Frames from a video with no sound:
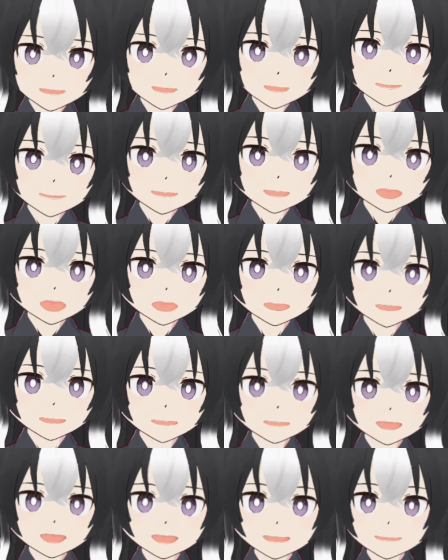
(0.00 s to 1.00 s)
more
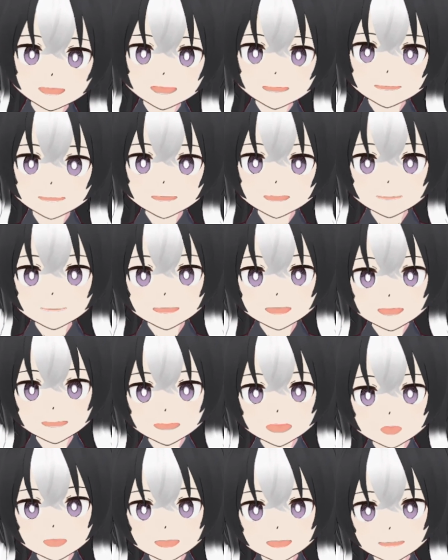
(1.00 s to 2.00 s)
non-fiction
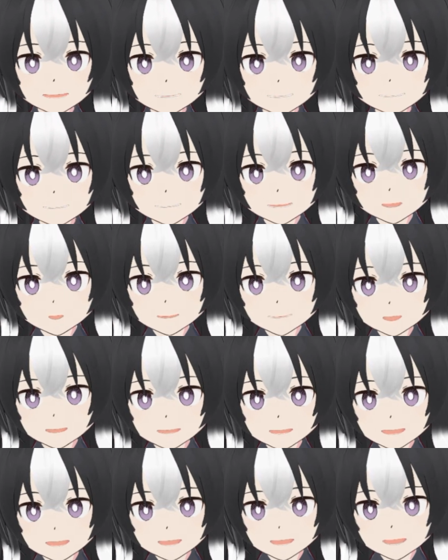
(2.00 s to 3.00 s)
books
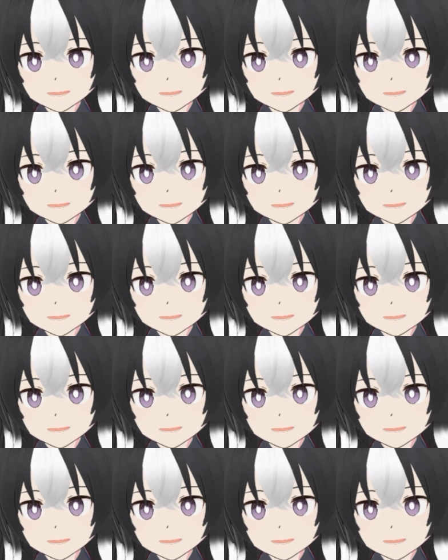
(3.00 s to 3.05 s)
usually,